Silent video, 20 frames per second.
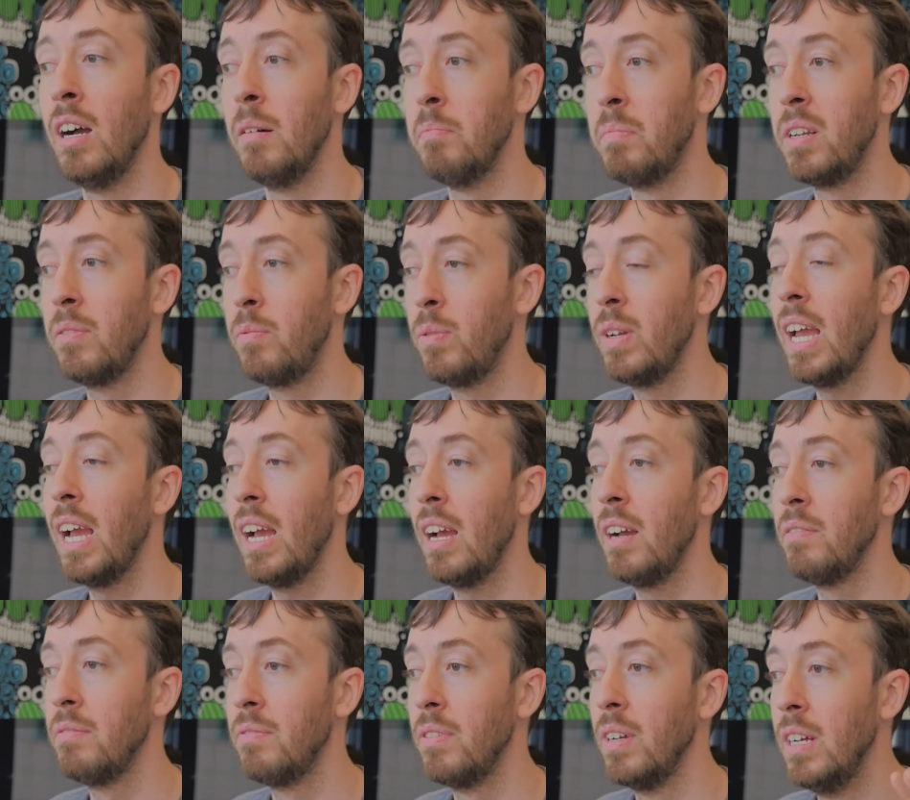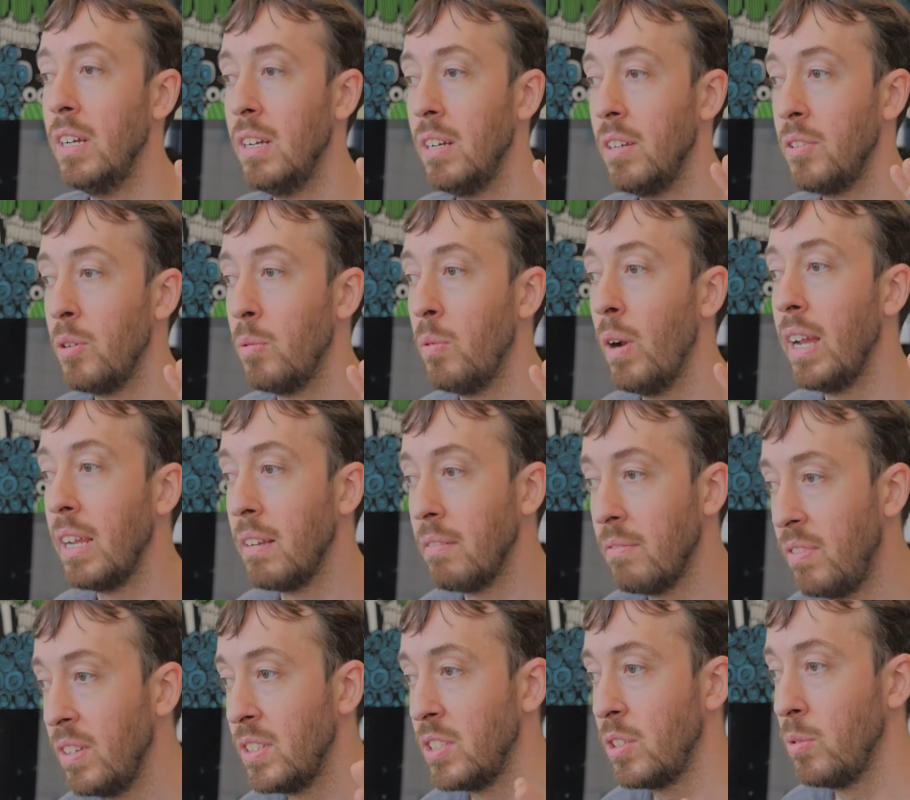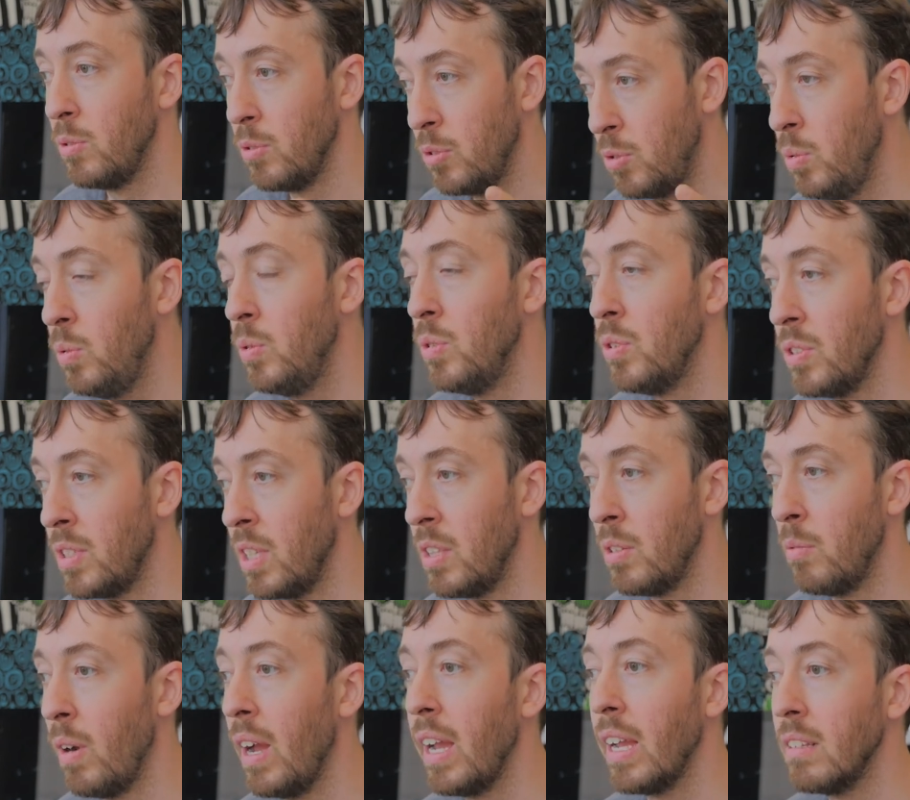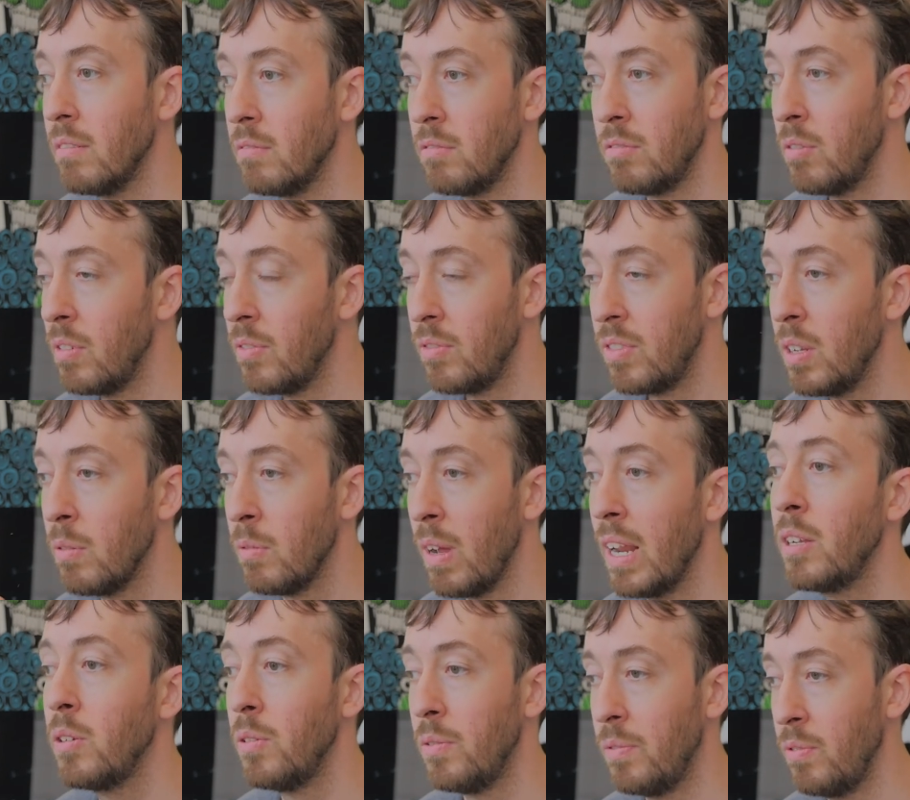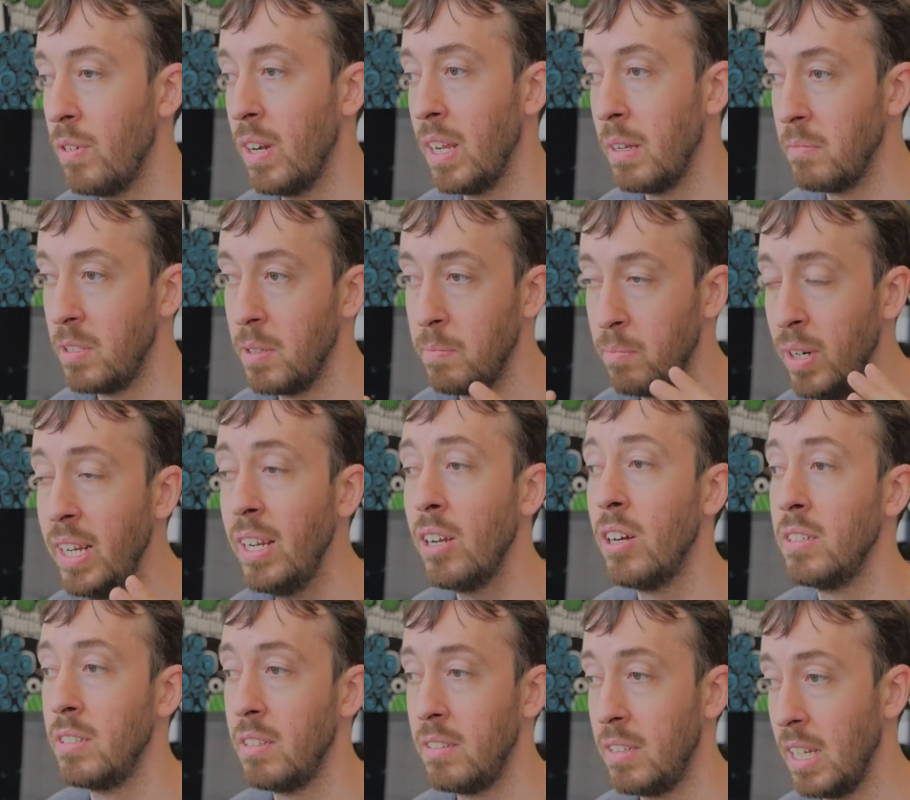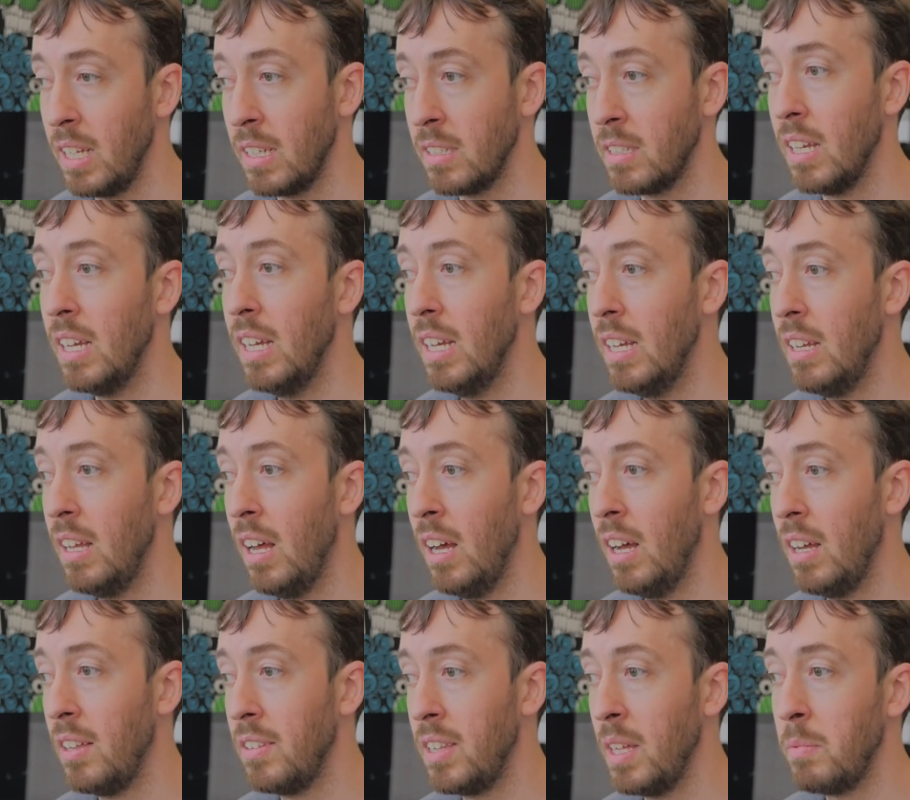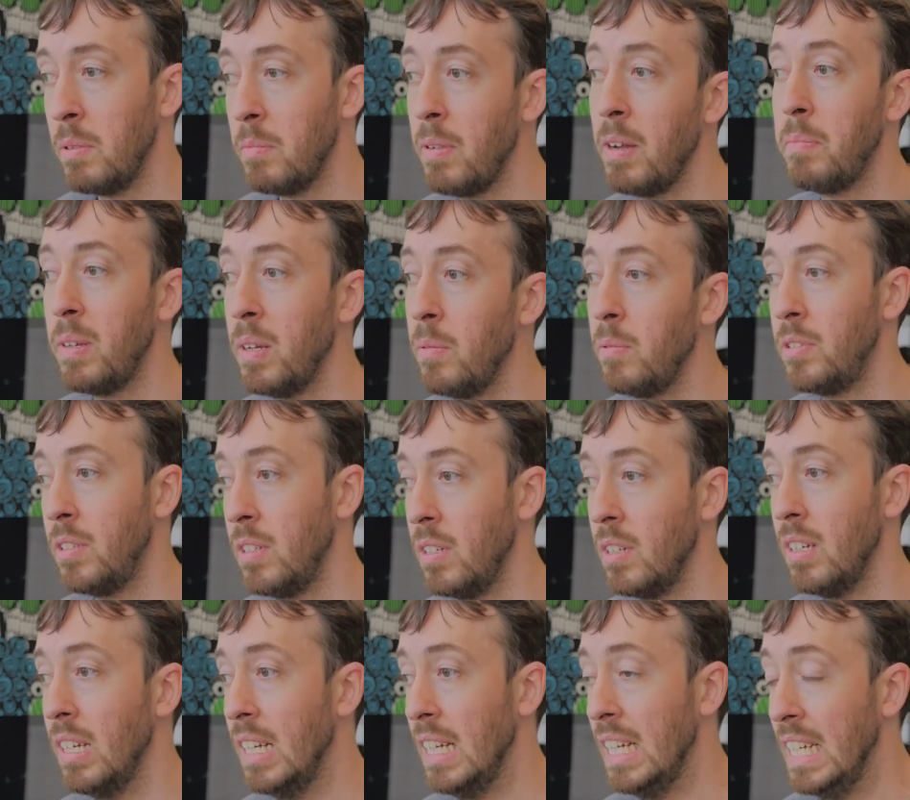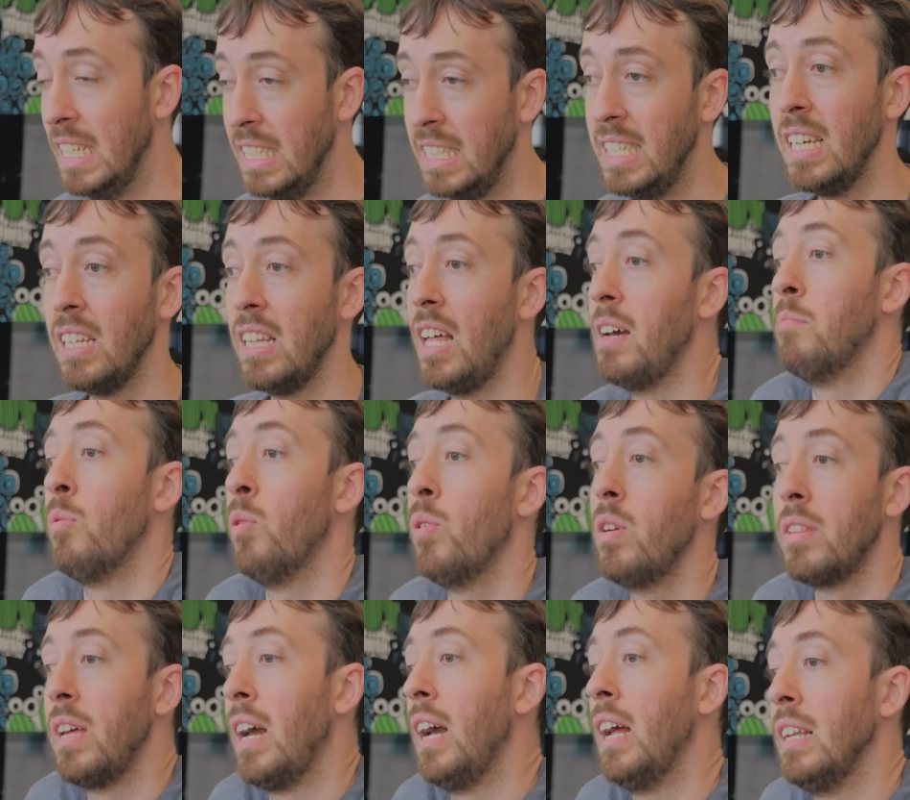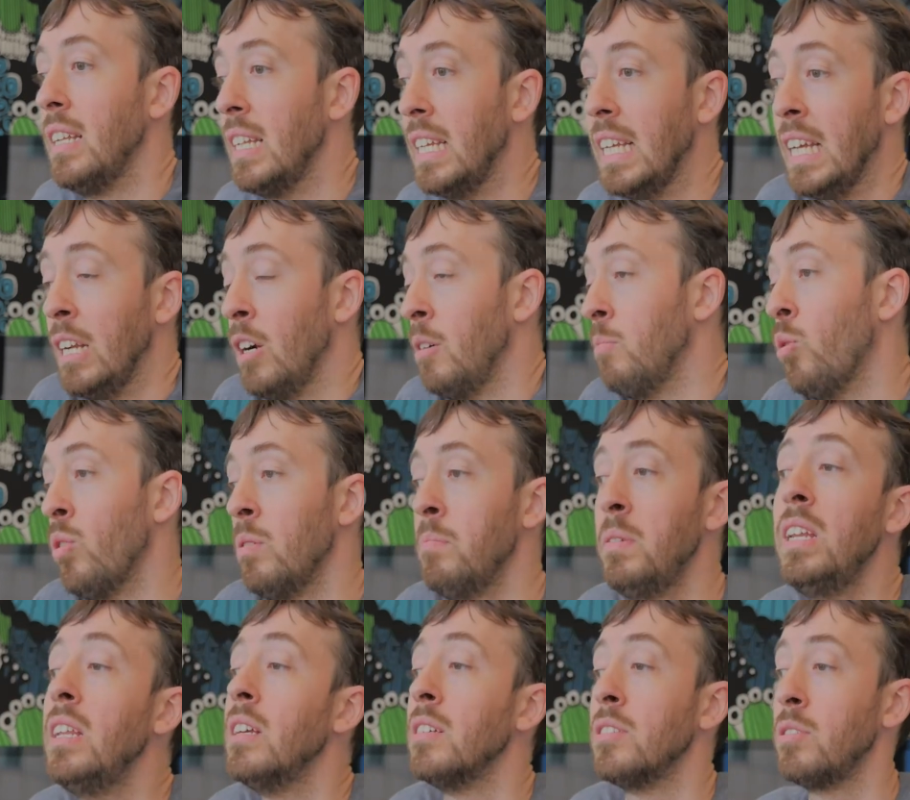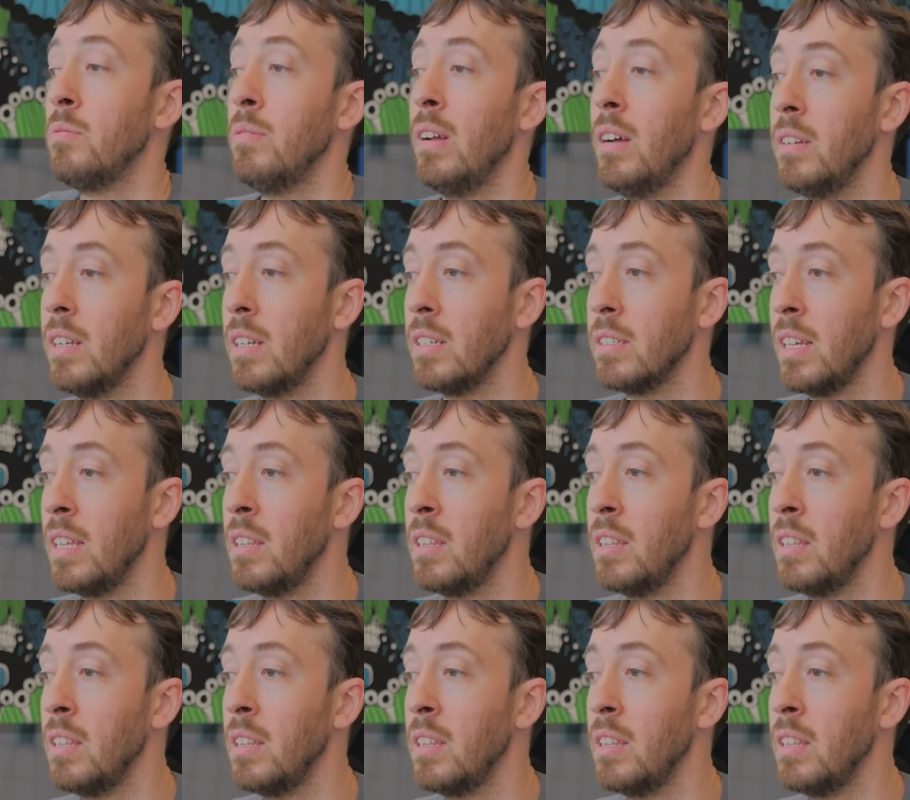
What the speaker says: But if we have the right physical tools and the right sort of theoretical frame to bring onto things, then we might be able to see a lot more of that in our more immediate surroundings.